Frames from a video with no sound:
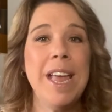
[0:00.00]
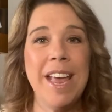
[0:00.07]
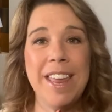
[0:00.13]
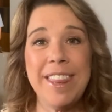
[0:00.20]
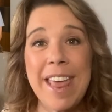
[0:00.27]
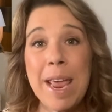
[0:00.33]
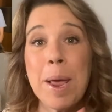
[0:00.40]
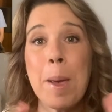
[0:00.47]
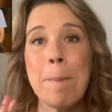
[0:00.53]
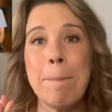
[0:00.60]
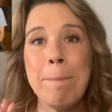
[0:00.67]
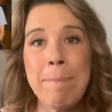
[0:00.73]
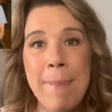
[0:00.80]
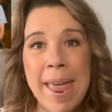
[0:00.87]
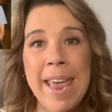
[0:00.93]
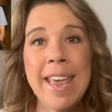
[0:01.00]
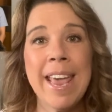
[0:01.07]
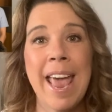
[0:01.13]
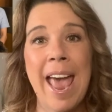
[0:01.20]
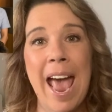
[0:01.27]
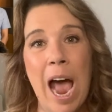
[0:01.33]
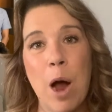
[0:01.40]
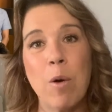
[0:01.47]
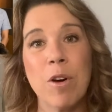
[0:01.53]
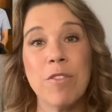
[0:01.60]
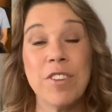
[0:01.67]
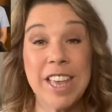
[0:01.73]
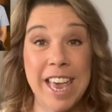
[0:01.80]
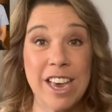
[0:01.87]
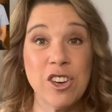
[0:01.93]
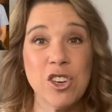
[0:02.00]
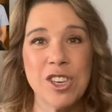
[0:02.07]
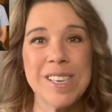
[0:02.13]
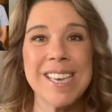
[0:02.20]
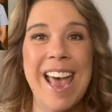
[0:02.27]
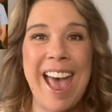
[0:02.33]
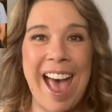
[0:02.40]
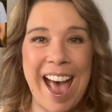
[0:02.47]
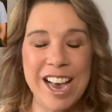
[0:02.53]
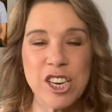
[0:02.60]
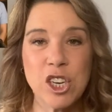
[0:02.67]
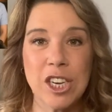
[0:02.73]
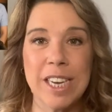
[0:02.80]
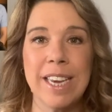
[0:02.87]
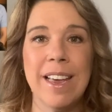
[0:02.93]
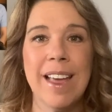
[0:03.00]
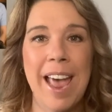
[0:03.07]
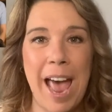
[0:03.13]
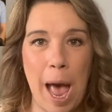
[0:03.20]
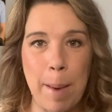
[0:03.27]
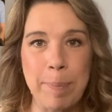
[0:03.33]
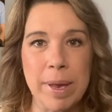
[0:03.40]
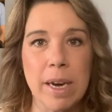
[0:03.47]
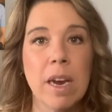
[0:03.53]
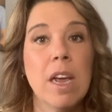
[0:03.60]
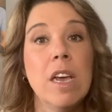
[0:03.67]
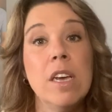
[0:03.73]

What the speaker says: They make our vacations actually happen.